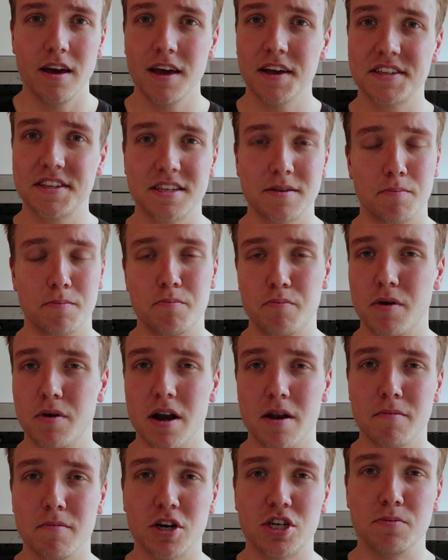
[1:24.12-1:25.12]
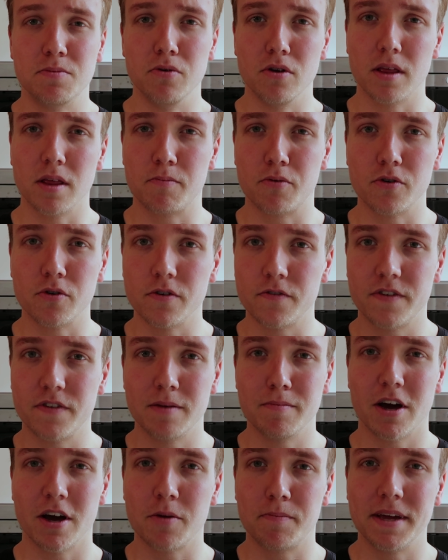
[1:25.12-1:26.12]
It's pretty much bulletproof
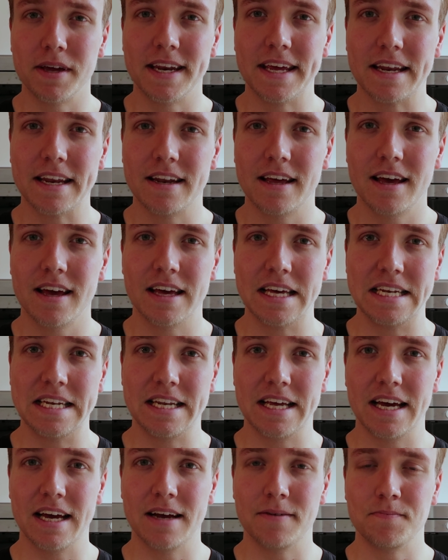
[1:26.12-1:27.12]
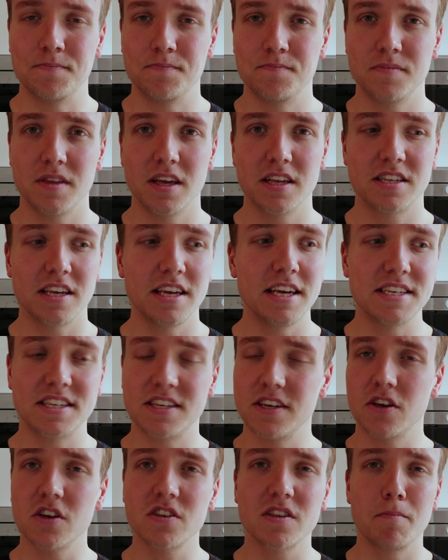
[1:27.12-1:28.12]
in my opinion, and uh, it's
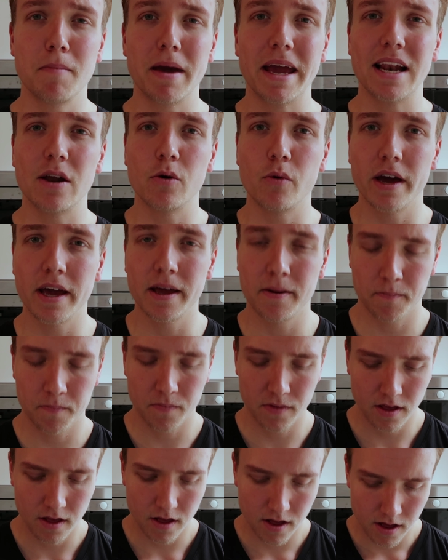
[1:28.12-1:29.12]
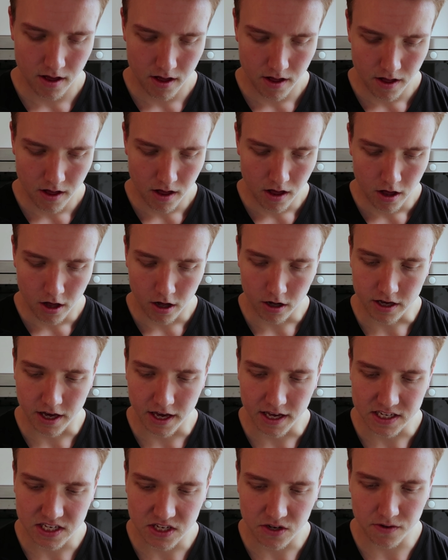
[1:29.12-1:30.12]
easy, just a mail away.
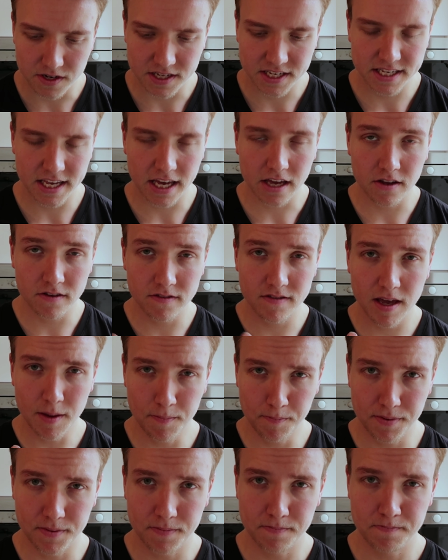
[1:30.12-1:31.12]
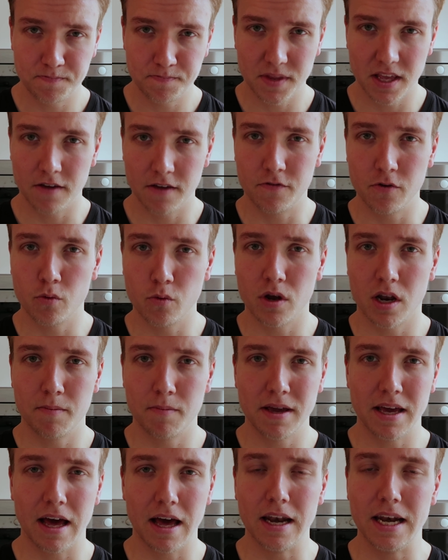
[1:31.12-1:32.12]
Okay, so the second tip, if you want to
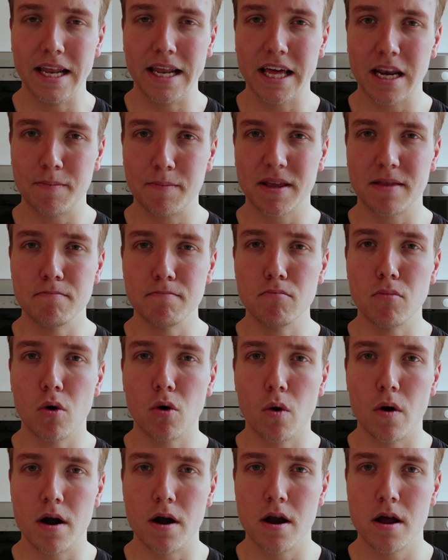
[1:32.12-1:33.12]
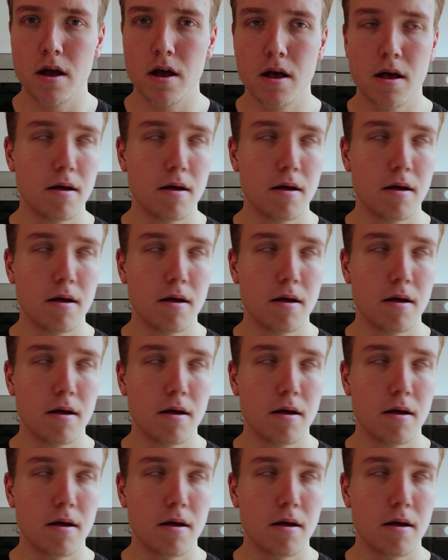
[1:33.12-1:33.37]
be a little bit more